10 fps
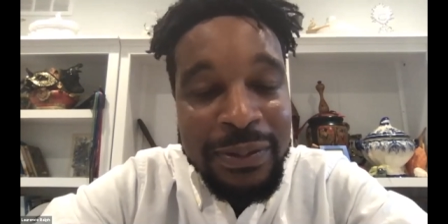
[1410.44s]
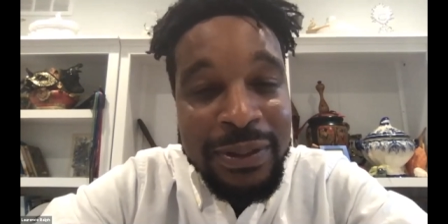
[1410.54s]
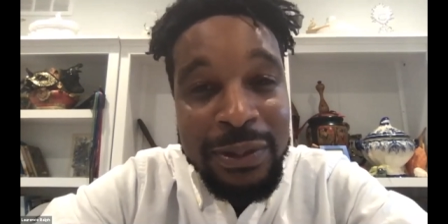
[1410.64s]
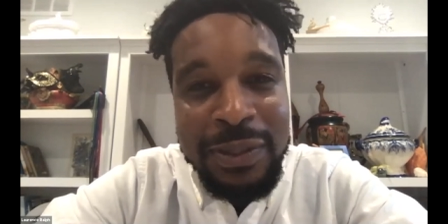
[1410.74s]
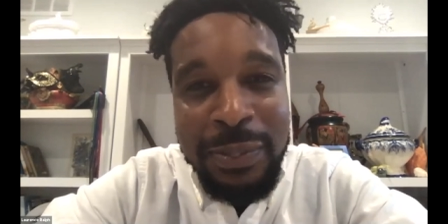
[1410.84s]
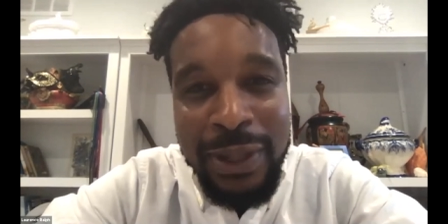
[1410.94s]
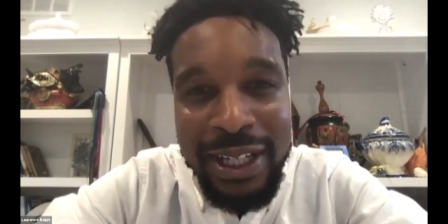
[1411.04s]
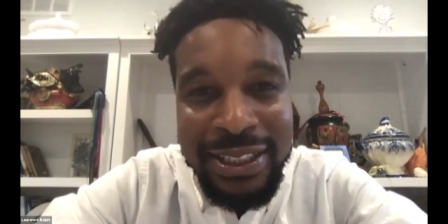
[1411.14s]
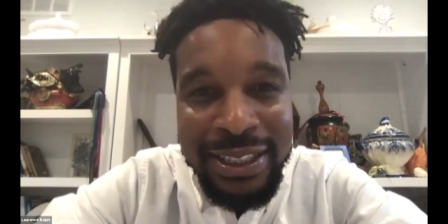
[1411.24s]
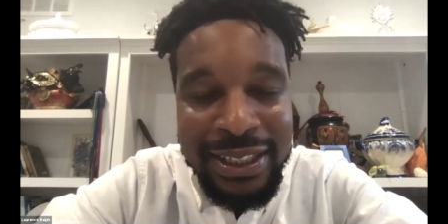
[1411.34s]

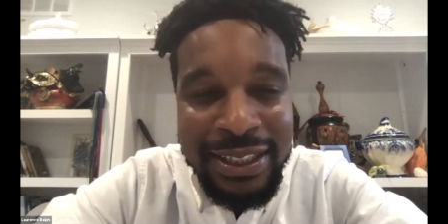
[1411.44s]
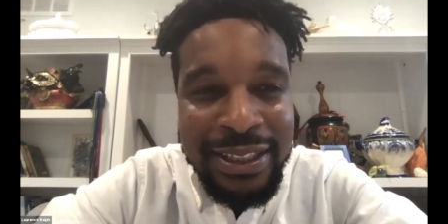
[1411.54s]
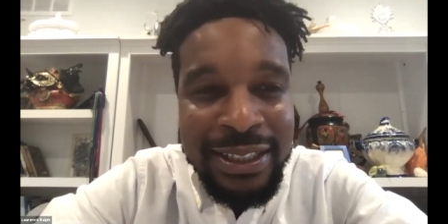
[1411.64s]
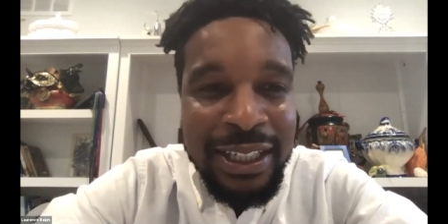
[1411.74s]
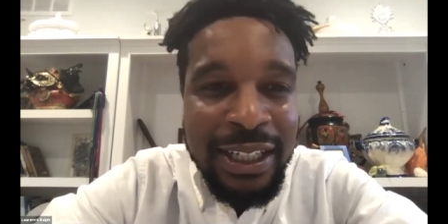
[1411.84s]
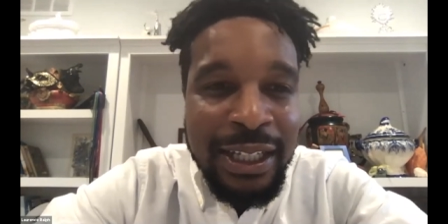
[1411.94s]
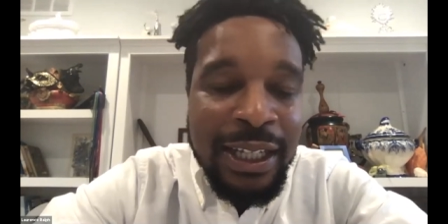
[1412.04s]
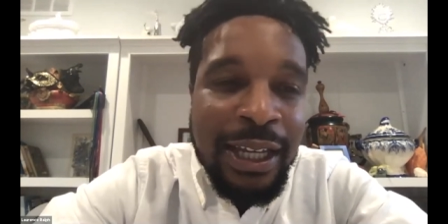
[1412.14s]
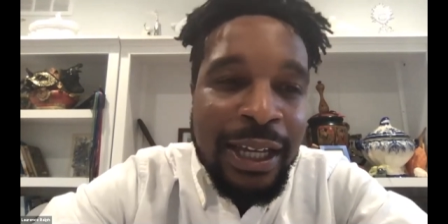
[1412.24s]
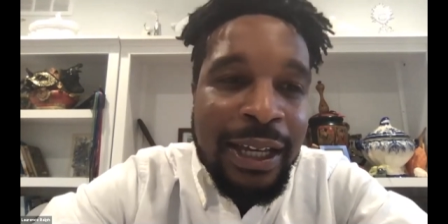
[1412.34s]
responses
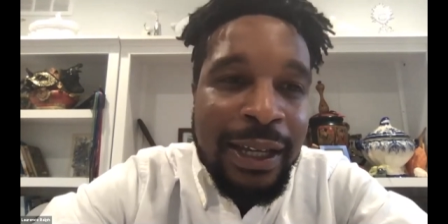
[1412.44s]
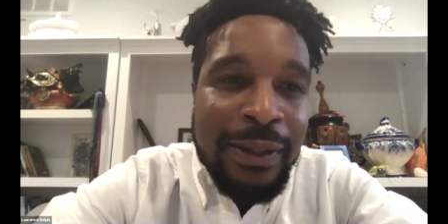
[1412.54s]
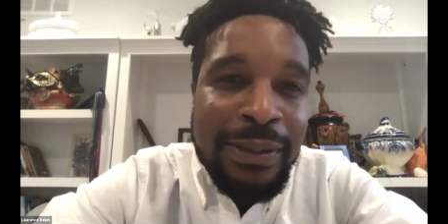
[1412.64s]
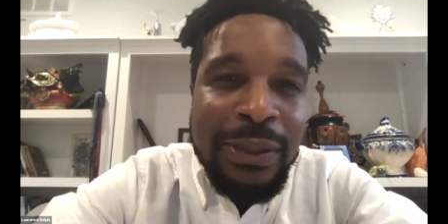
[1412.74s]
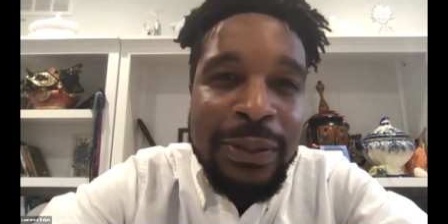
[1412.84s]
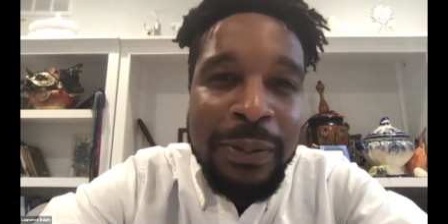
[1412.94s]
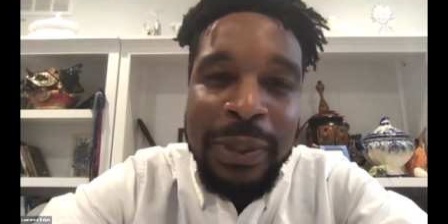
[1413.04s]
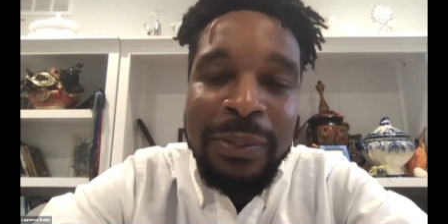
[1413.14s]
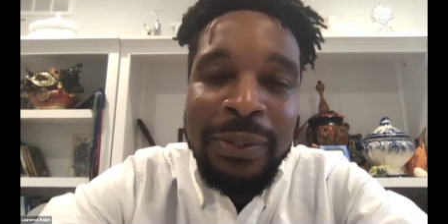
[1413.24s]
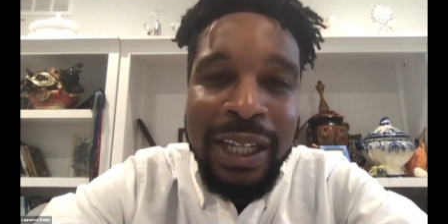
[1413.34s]
uh, to the
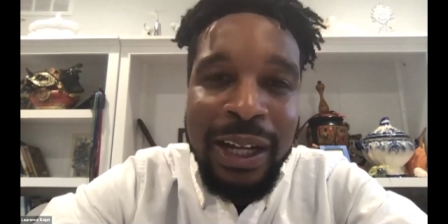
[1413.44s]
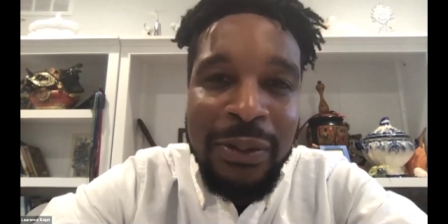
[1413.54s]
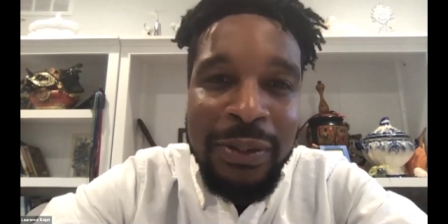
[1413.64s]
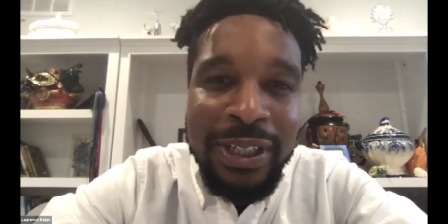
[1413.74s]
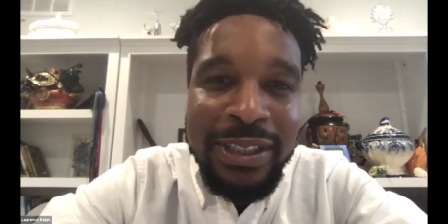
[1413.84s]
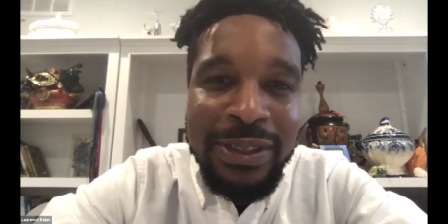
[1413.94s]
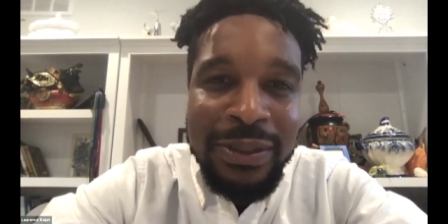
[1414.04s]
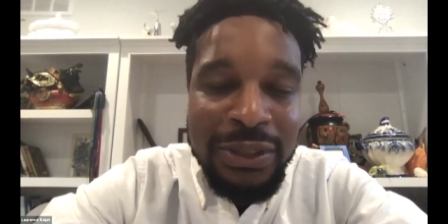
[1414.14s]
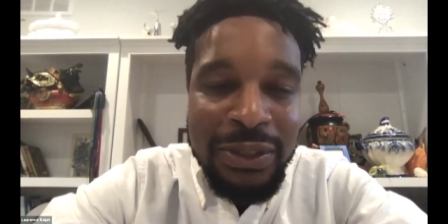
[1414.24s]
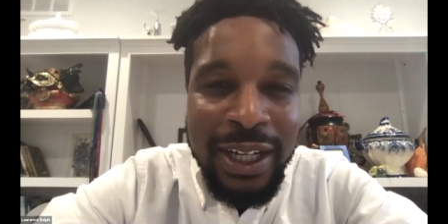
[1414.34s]
people that I wanted to
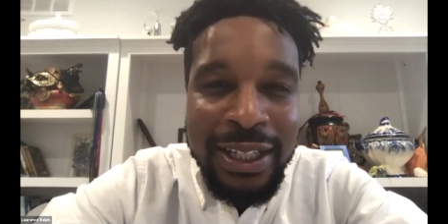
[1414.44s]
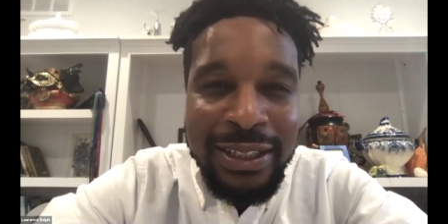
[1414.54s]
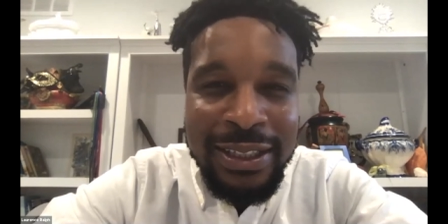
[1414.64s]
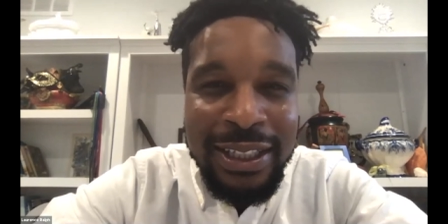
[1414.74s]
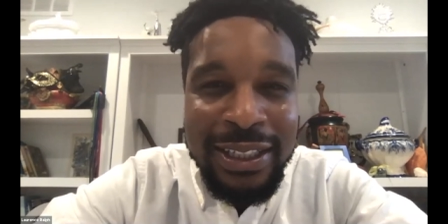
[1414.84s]
address.